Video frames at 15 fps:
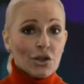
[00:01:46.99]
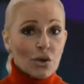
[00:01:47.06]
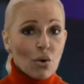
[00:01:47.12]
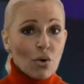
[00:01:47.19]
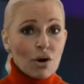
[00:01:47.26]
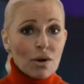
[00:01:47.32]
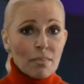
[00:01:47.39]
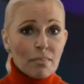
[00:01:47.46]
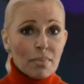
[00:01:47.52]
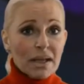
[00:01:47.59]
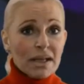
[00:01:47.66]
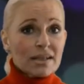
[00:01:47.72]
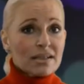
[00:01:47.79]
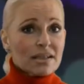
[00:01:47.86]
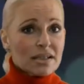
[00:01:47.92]
Your
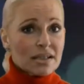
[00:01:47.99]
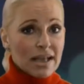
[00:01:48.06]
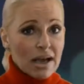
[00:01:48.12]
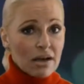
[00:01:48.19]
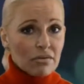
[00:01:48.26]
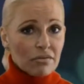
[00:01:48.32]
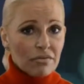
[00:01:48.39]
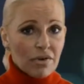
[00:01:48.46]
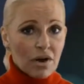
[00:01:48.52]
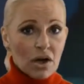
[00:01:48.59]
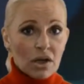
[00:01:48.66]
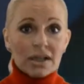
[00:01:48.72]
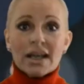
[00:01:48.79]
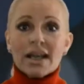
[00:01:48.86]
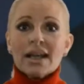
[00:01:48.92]
biggest
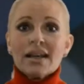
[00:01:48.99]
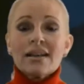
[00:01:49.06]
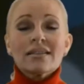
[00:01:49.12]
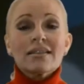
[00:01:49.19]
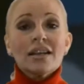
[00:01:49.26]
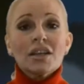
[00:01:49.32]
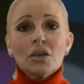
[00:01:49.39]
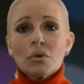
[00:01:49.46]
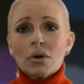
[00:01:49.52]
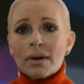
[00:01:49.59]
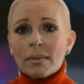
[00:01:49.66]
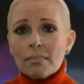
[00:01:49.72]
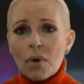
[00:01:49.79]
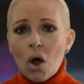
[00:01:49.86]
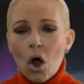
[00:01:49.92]
downfall is that you
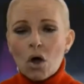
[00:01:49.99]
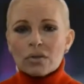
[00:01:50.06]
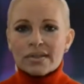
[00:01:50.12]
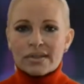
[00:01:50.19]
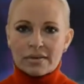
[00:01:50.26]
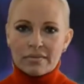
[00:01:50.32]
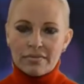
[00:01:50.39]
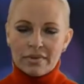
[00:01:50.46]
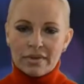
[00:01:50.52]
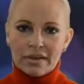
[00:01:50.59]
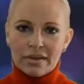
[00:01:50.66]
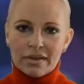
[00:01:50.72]
are impulsive.